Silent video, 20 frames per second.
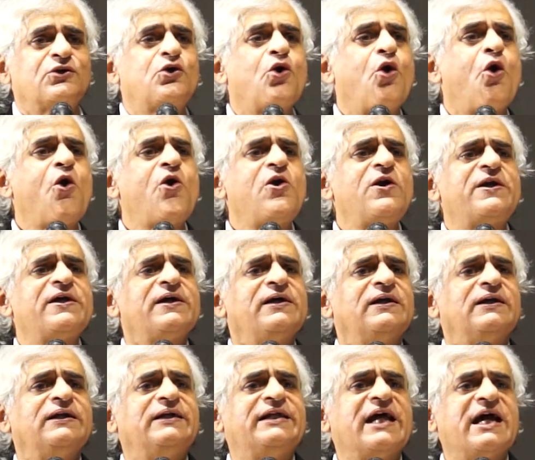
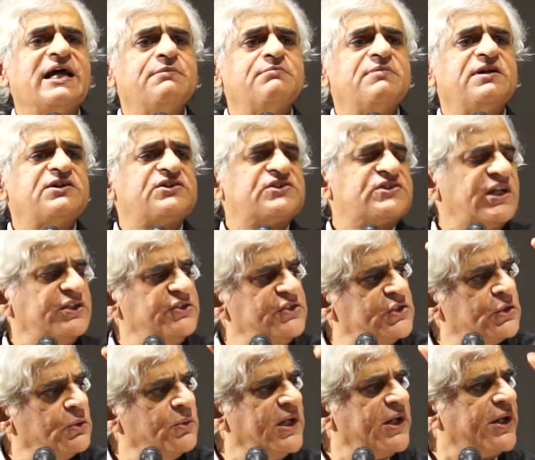gold, diamonds
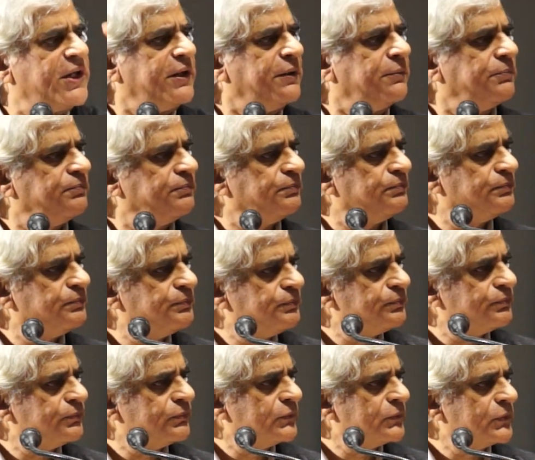and jewelry,
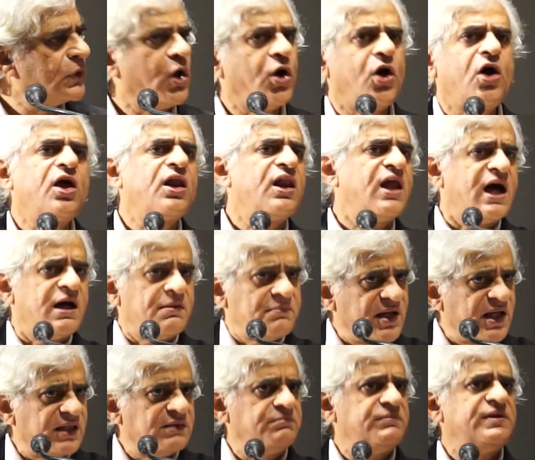all
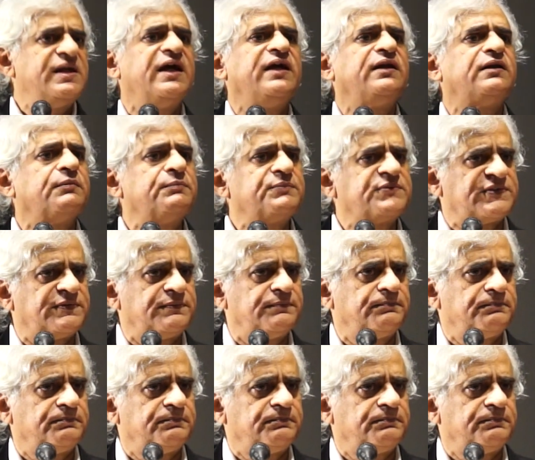Aam Aadmi items.